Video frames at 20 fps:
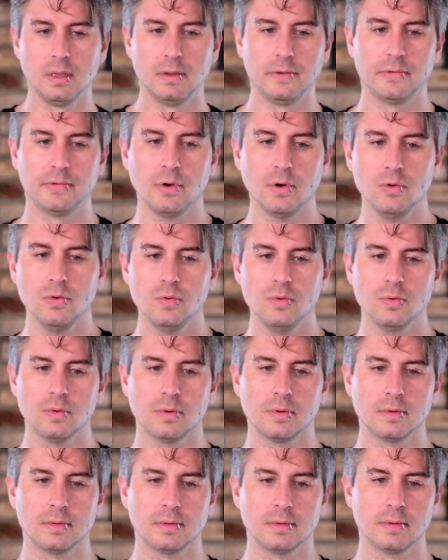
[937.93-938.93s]
so
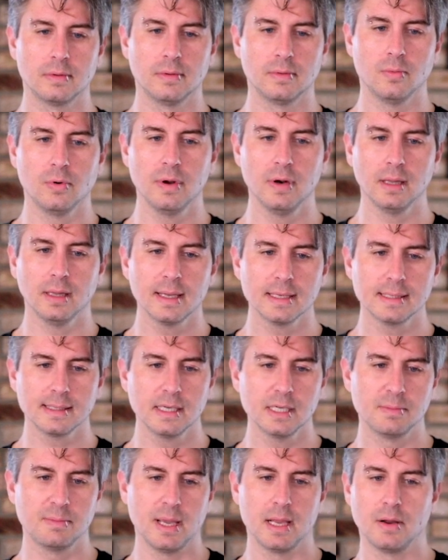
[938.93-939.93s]
we're in a late
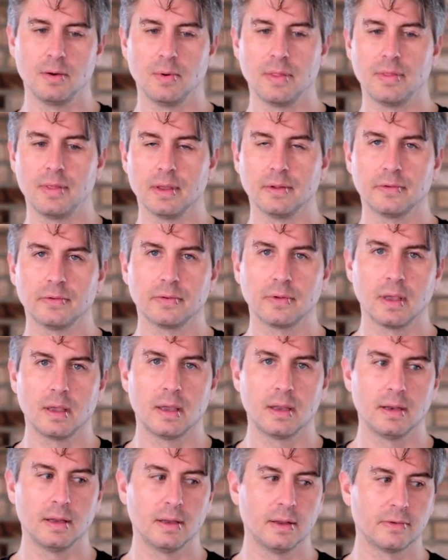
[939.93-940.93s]
stage beta with this,
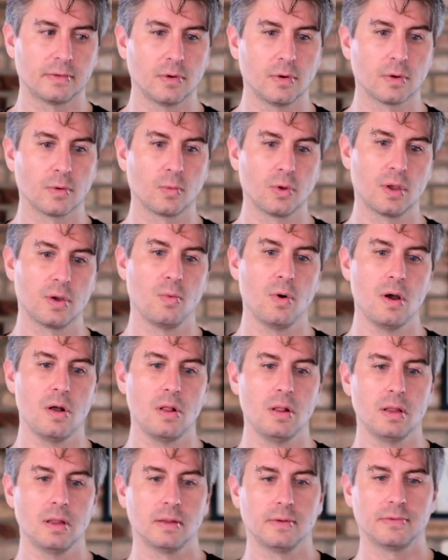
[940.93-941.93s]
and it's going really
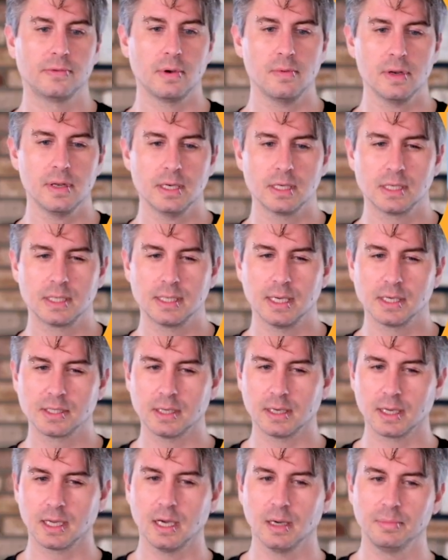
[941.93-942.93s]
well. And so I wanted to just touch
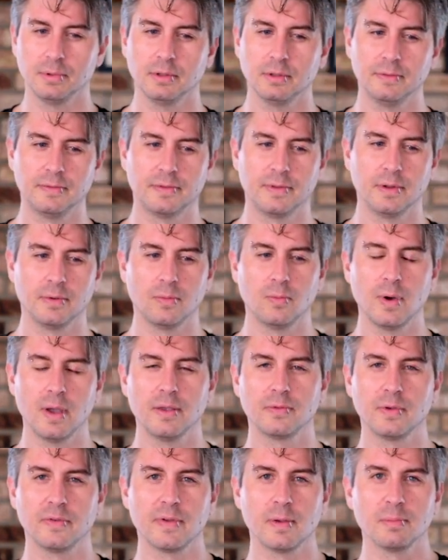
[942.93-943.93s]
on a couple of the
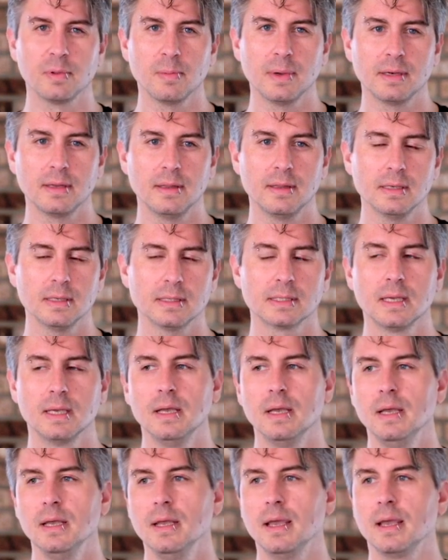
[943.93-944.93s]
ways we've implemented this
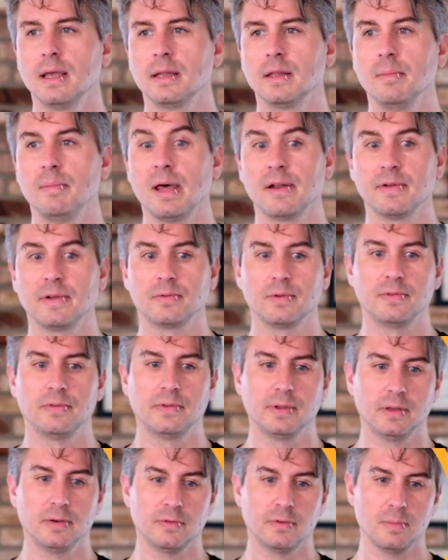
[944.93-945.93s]
and the benefits we've
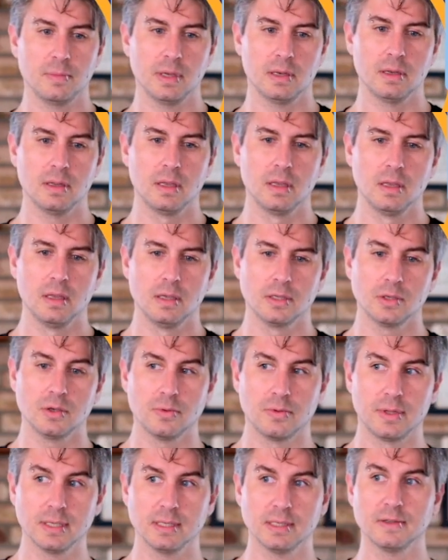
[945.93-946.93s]
seen from it. So
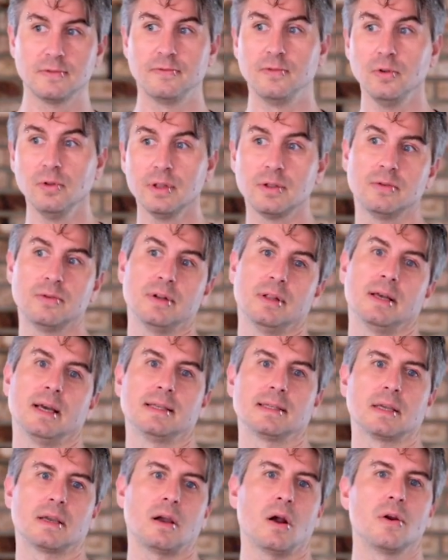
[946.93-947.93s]
this is fully
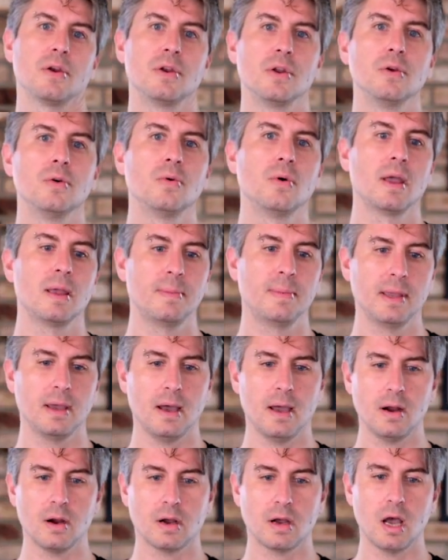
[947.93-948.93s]
utilizing our new API,
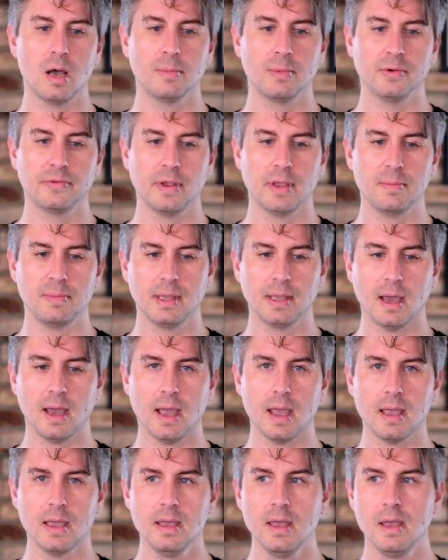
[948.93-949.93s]
our Commerce
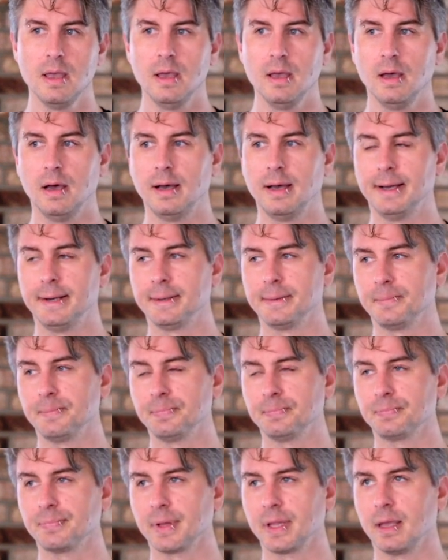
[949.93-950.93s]
API,
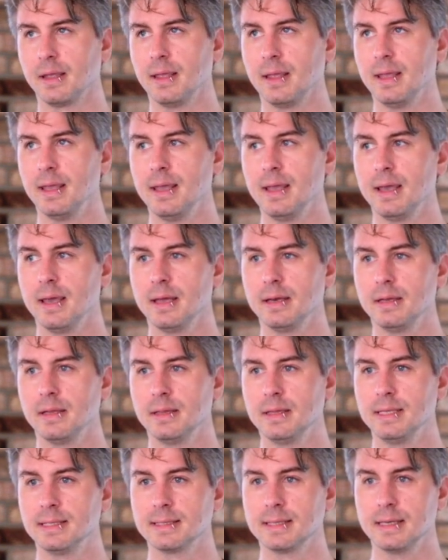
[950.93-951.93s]
um, and
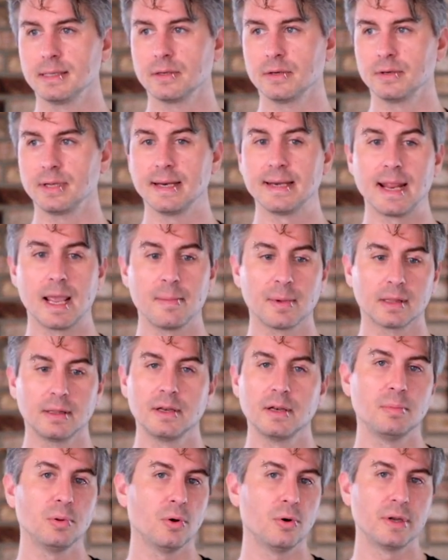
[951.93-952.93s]
these sites are
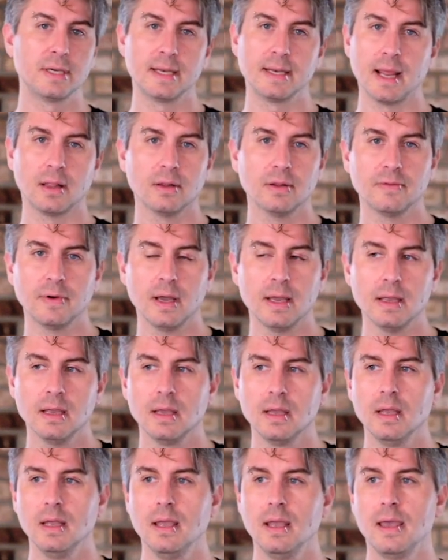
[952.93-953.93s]
dynamically deployed to Netlify,
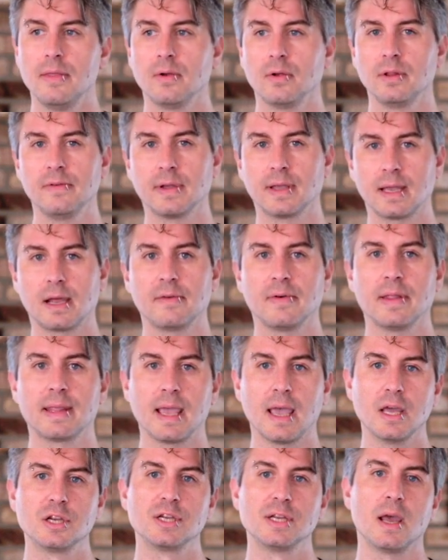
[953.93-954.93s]
and they're living kind of on
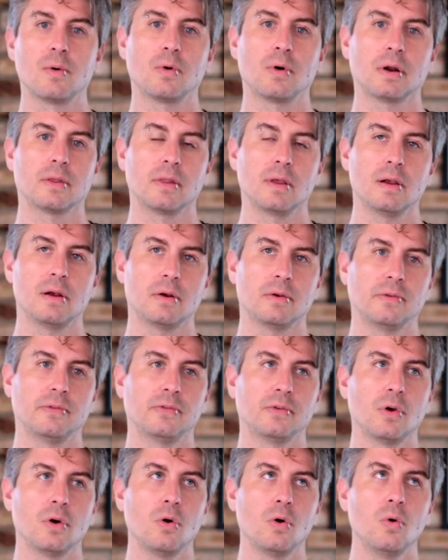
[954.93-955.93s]
the edge network there.
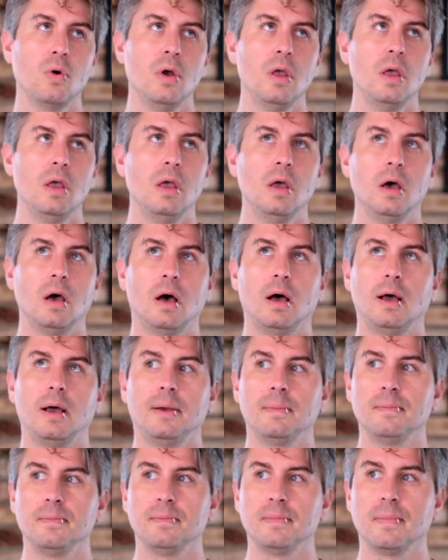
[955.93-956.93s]
So
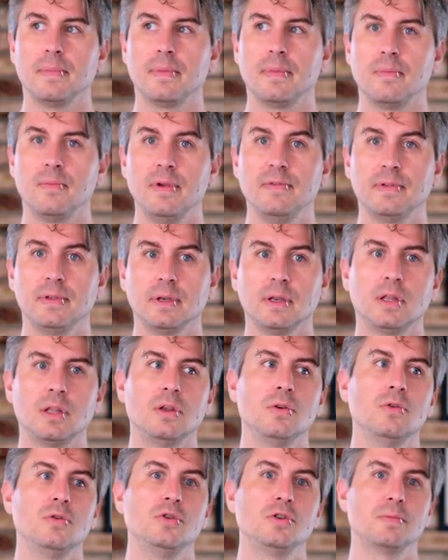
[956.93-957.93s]
um, we've seen
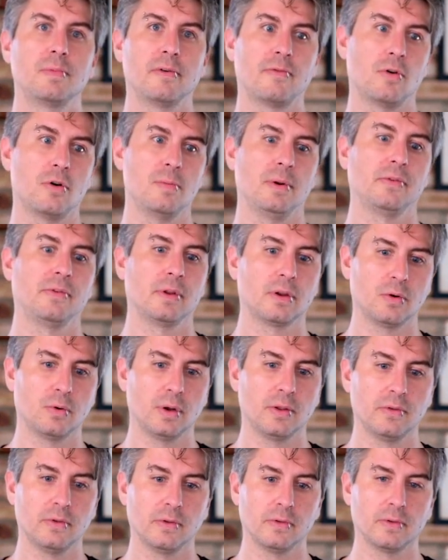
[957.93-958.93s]
huge performance
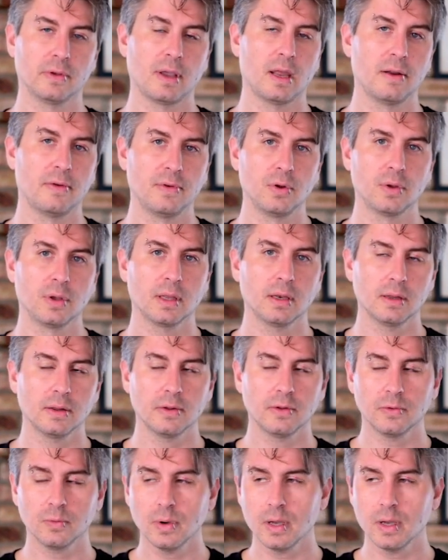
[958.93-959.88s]
increases in kind of doing it in this